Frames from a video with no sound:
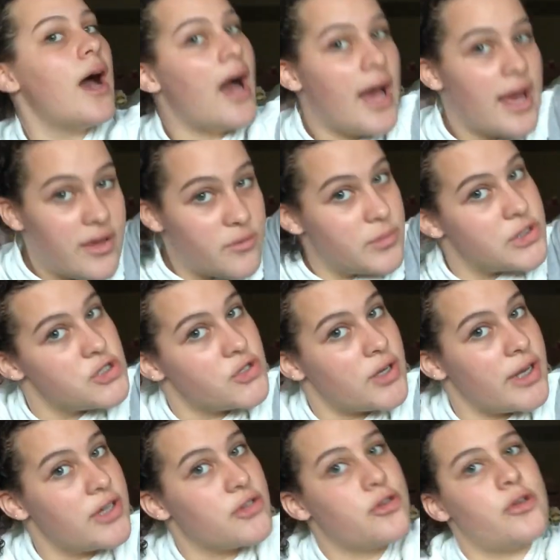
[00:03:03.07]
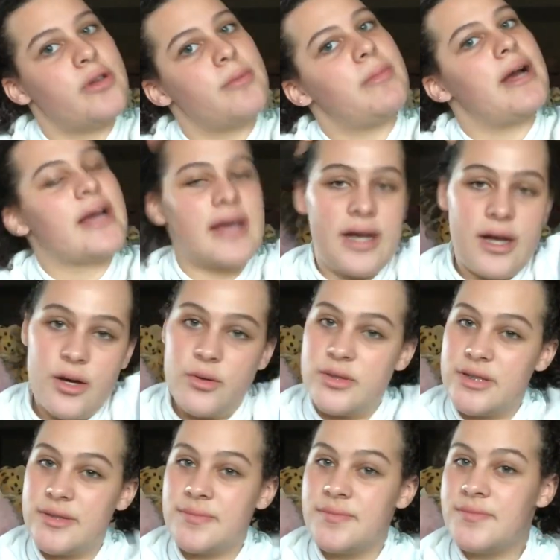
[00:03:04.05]
I have been trying to grow it back
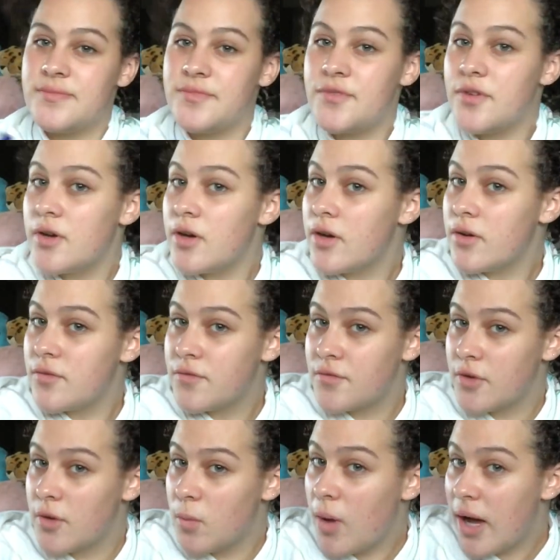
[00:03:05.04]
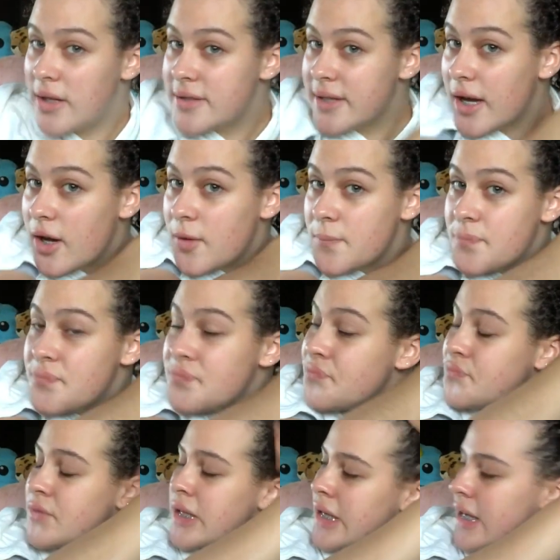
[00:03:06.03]
out for a while now,
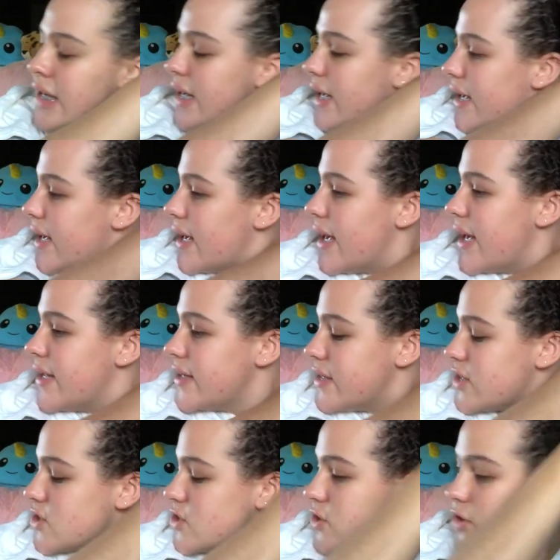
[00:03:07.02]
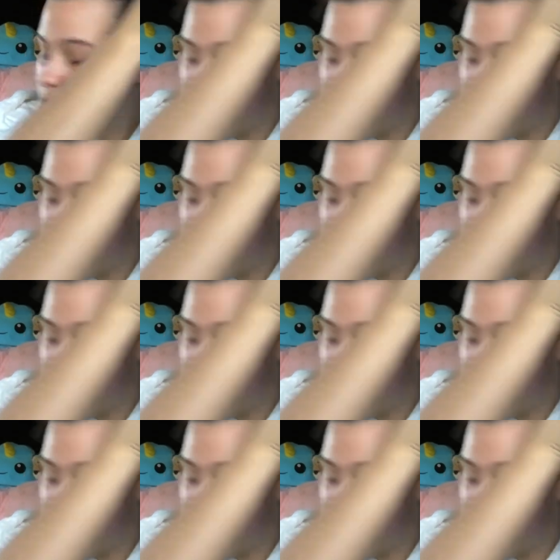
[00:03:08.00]
and it is